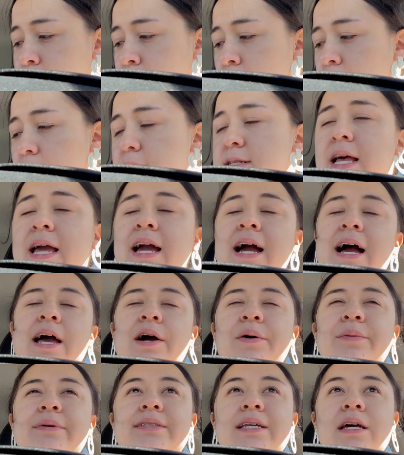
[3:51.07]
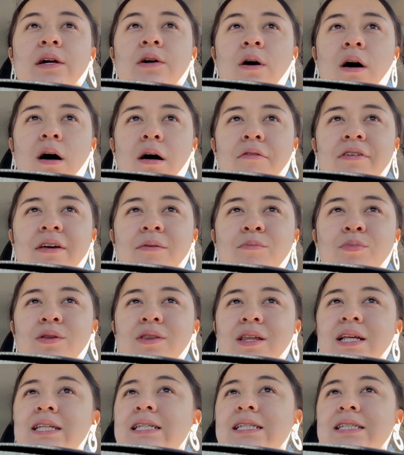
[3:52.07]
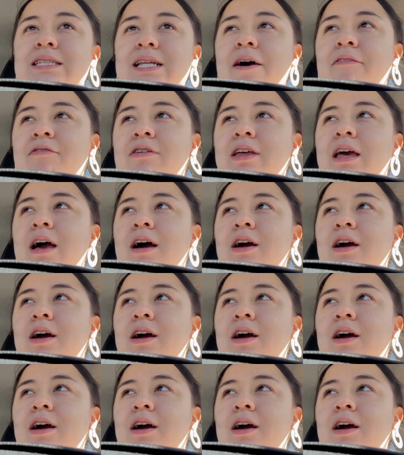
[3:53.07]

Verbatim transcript: Because like I always get coffee, but this is definitely